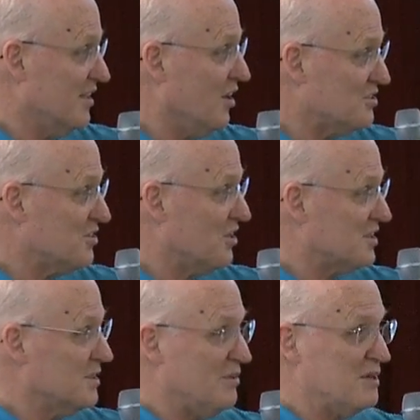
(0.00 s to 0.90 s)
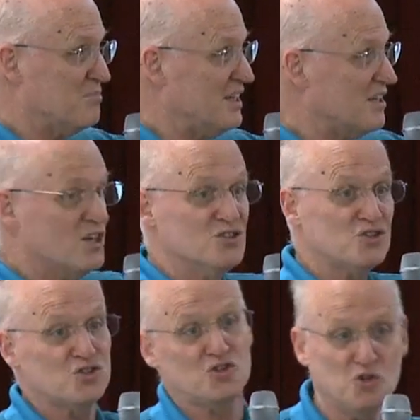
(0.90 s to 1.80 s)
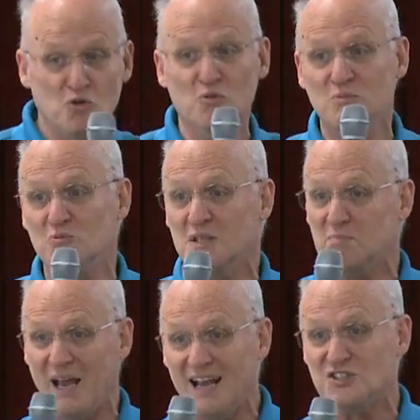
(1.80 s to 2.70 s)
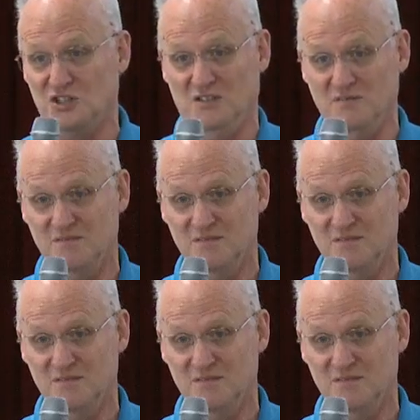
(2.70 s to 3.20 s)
it also talks about being consumed with passion.